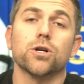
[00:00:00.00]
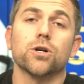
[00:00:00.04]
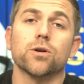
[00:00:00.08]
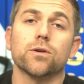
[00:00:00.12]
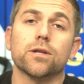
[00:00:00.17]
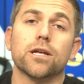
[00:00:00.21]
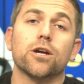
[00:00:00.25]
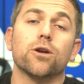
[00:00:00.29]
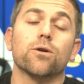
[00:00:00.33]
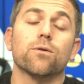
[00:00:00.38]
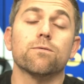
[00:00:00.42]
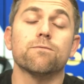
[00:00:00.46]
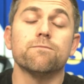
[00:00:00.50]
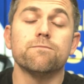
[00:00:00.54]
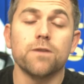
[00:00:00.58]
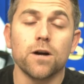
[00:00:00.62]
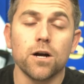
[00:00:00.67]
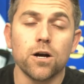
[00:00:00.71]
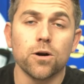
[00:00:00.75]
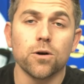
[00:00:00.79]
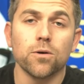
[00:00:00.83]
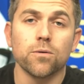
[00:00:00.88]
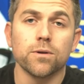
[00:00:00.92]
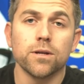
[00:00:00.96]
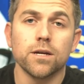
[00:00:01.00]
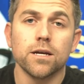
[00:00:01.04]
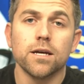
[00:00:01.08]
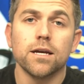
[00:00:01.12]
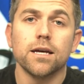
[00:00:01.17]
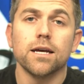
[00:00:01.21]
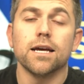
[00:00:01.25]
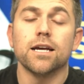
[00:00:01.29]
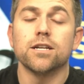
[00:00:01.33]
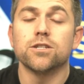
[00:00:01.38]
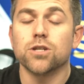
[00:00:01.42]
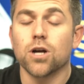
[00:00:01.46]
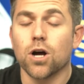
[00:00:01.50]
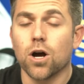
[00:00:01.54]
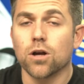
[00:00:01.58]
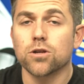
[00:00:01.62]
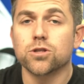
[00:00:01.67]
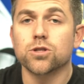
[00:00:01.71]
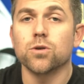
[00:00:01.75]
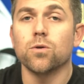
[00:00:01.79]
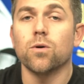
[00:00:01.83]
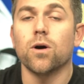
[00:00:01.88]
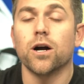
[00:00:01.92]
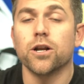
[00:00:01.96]
that your phone is
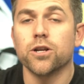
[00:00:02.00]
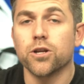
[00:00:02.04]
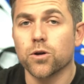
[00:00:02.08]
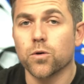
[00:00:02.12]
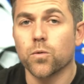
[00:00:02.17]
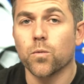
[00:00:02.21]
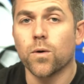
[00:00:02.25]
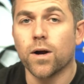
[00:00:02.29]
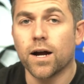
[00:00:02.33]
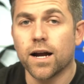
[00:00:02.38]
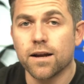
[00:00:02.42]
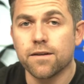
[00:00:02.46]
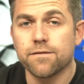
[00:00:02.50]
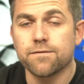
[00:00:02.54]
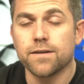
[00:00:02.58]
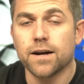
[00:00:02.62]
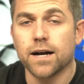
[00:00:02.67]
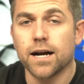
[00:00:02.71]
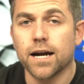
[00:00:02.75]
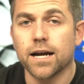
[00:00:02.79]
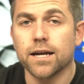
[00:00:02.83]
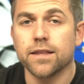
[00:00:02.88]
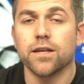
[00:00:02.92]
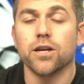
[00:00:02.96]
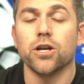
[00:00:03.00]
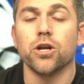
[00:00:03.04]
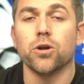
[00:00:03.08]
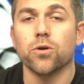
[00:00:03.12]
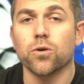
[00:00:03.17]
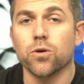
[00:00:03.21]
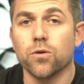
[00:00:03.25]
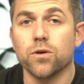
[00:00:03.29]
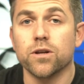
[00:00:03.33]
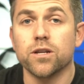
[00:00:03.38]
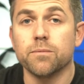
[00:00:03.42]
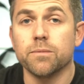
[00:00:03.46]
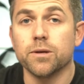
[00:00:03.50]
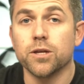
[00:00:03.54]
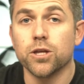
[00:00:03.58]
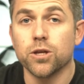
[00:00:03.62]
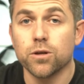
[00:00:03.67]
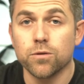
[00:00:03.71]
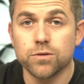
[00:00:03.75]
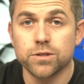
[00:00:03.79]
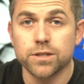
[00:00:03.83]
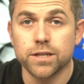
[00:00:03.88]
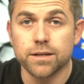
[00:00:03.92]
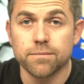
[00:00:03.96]
also on your Wi-Fi that you're going to be
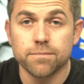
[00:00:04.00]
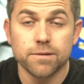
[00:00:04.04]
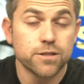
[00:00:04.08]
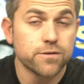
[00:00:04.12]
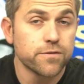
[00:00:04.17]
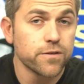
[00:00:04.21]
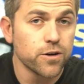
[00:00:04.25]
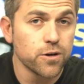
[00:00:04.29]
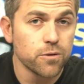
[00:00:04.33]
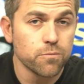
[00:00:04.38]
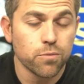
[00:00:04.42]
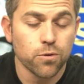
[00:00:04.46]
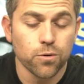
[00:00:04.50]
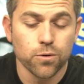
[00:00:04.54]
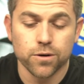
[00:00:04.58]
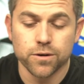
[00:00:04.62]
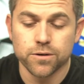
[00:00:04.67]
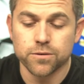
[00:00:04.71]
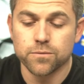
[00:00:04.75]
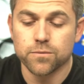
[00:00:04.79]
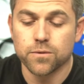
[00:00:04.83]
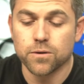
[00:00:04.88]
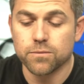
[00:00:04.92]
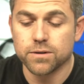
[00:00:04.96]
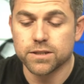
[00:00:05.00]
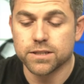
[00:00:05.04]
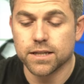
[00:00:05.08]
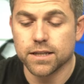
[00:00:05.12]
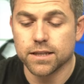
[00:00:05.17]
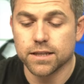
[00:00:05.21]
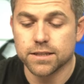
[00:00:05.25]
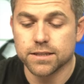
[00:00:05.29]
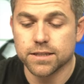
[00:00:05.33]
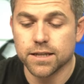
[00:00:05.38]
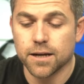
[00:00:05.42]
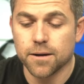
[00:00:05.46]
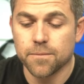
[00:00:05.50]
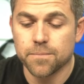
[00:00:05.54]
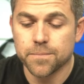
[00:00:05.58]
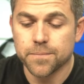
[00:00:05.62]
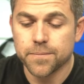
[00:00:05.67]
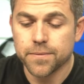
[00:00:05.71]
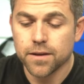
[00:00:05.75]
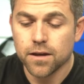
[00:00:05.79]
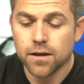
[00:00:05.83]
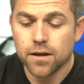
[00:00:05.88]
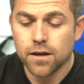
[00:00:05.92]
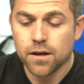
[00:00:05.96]
using. It's very important when we set this up.
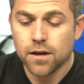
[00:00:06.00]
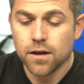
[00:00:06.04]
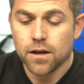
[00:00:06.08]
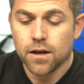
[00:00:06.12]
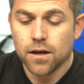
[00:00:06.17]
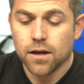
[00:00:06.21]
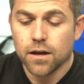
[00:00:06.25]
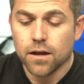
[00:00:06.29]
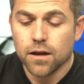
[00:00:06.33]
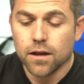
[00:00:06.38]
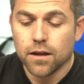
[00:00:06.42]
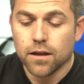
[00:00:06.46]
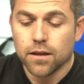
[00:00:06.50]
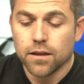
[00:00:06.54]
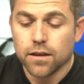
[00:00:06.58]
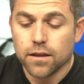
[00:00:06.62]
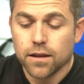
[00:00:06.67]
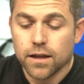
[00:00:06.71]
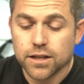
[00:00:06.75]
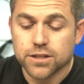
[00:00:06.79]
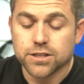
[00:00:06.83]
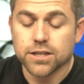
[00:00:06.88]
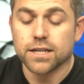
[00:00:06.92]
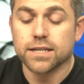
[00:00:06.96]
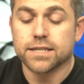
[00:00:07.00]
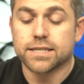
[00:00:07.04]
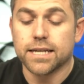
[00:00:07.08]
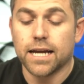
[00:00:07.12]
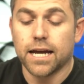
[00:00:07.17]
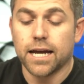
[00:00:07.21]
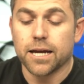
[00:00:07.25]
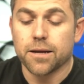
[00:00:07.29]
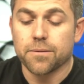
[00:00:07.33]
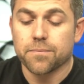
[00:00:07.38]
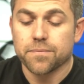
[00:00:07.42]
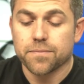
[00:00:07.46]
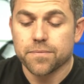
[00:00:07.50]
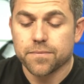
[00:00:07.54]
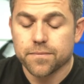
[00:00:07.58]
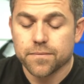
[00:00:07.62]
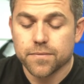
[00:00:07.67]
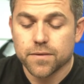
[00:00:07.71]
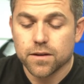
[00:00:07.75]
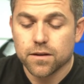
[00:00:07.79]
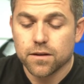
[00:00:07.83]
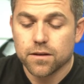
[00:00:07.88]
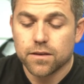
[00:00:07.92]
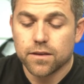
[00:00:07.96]
It's going to say
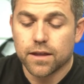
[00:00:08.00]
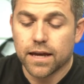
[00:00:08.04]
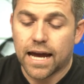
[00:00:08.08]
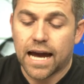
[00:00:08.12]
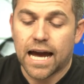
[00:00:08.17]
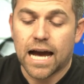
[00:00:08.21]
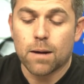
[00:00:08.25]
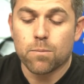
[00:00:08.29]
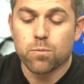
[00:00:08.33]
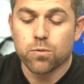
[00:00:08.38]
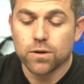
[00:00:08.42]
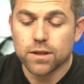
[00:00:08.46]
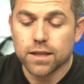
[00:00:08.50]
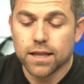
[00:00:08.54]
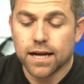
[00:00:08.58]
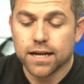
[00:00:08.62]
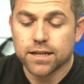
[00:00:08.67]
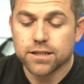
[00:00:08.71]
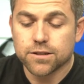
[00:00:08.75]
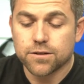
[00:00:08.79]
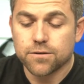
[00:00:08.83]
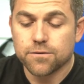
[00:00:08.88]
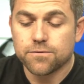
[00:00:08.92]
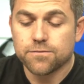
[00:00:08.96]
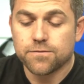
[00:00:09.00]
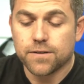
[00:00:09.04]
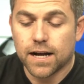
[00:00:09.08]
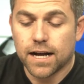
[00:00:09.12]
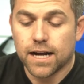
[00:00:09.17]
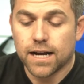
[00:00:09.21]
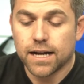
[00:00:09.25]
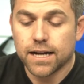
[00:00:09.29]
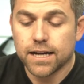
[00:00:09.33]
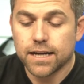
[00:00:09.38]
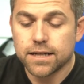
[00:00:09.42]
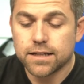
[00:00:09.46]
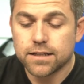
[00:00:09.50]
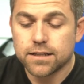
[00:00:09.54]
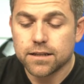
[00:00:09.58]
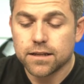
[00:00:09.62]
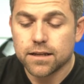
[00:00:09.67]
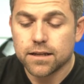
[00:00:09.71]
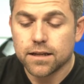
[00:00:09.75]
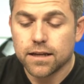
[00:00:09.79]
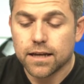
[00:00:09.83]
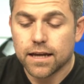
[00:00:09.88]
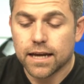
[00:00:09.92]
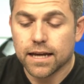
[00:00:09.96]
the app would like to find
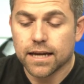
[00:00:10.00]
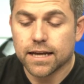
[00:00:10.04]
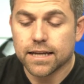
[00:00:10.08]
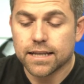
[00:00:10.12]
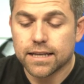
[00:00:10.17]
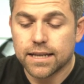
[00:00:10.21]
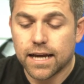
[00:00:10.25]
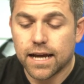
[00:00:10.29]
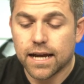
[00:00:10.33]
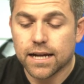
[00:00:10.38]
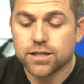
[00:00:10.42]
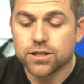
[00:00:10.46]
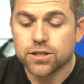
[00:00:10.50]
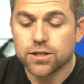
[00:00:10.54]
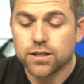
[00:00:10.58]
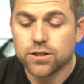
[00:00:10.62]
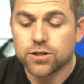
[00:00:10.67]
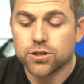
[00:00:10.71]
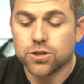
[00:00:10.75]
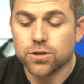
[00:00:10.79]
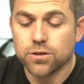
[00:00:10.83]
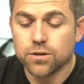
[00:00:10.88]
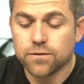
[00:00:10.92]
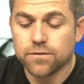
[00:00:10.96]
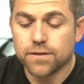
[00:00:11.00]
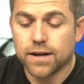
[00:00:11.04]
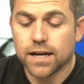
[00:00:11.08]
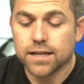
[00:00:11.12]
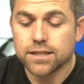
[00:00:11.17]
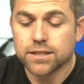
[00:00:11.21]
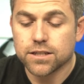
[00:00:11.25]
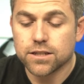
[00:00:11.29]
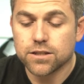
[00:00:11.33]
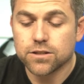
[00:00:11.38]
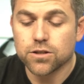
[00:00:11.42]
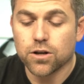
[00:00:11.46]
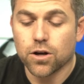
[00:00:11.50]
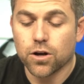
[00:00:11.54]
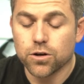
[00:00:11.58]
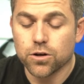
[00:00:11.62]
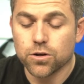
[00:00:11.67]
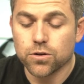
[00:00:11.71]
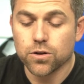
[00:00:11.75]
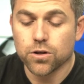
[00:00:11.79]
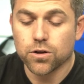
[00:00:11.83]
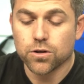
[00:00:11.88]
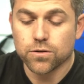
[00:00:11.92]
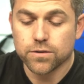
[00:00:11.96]
and connect 2 devices on
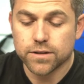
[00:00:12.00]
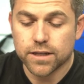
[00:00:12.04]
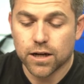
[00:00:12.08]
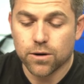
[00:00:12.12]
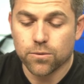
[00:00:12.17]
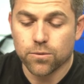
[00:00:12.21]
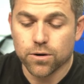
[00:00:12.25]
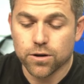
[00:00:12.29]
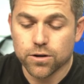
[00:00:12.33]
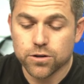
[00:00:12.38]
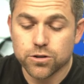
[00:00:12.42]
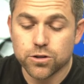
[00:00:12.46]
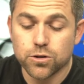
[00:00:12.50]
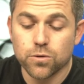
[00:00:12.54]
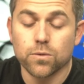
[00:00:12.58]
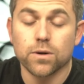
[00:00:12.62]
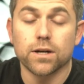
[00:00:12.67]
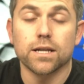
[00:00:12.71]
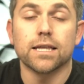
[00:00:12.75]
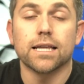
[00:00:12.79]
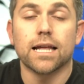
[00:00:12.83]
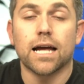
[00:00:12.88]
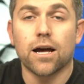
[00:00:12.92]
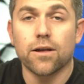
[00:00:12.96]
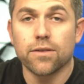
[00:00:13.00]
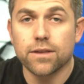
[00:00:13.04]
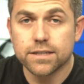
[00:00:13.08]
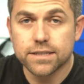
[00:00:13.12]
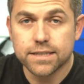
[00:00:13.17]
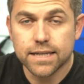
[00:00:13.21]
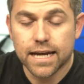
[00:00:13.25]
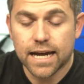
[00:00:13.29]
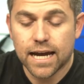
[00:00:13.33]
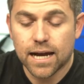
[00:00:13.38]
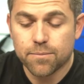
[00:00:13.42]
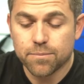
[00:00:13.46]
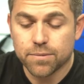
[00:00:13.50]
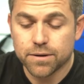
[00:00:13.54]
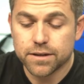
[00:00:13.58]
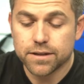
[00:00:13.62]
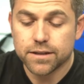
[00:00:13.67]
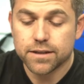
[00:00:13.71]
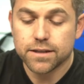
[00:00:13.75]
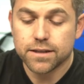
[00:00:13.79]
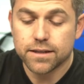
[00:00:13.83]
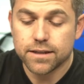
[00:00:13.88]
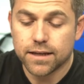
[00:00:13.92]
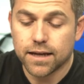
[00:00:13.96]
your local network. Do you want to allow this to happen?
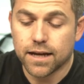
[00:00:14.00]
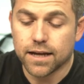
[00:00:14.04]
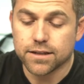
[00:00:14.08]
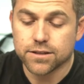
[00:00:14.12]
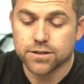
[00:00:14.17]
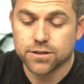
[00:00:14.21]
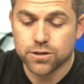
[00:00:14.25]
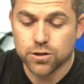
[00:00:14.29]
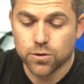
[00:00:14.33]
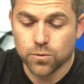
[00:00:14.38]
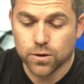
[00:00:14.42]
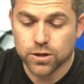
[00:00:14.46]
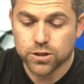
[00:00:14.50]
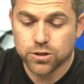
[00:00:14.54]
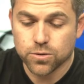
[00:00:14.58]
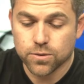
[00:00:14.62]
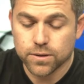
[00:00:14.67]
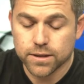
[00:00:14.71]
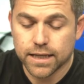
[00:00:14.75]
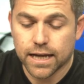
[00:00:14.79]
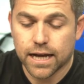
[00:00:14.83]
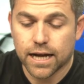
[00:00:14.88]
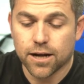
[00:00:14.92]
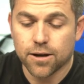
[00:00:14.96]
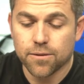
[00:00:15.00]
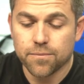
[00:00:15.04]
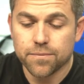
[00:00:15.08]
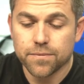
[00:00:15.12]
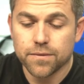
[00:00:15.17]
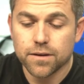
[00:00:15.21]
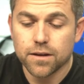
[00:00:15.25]
Yes, you want to allow.